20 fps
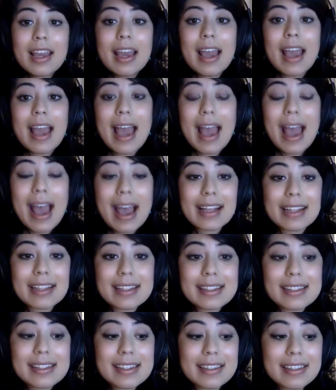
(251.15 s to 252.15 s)

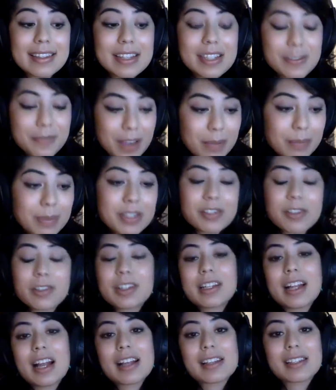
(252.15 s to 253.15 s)
And this family
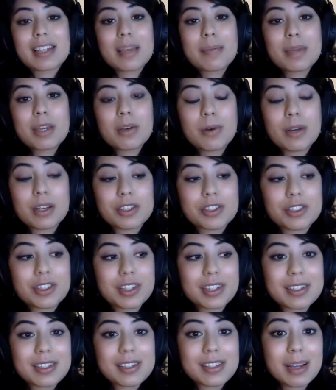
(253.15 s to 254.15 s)
started asking me
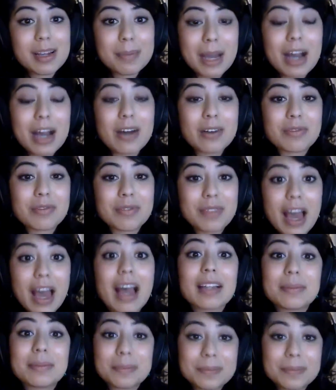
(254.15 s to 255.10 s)
questions about that